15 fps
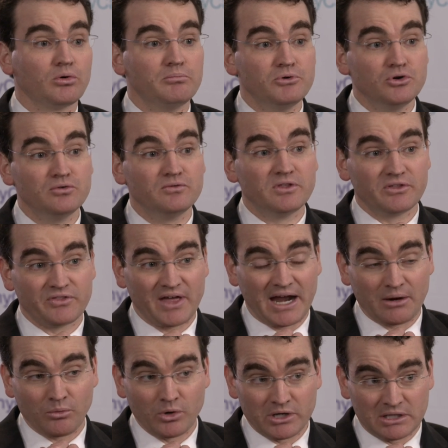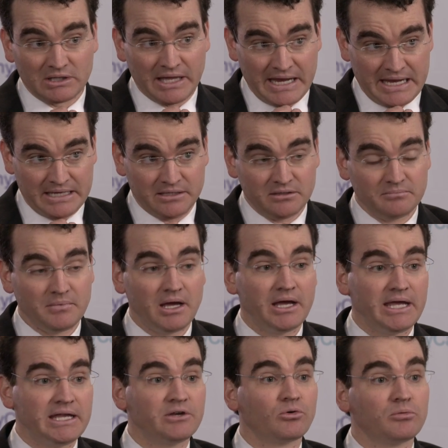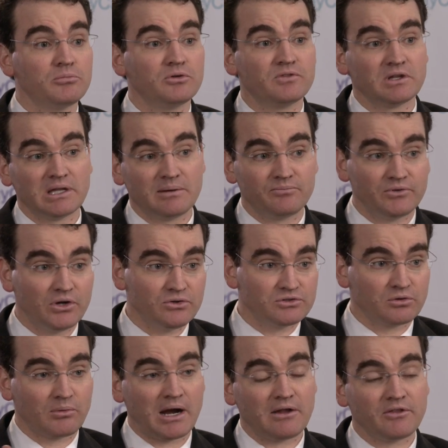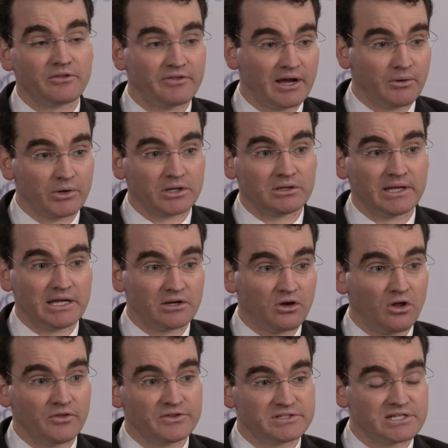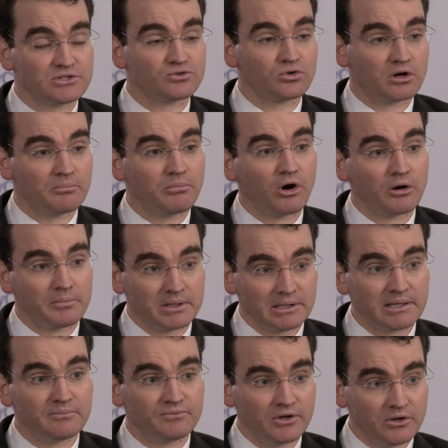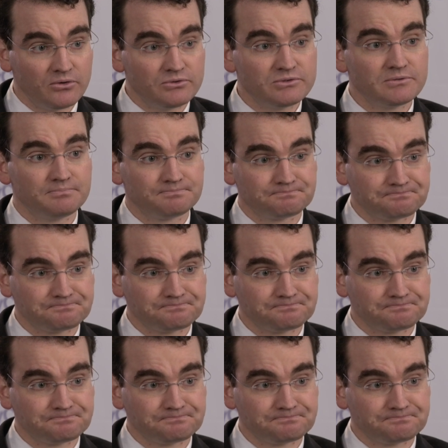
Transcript: remove the thyroid gland uh, and to remove the lymph nodes around the thyroid gland called the central compartment lymph nodes.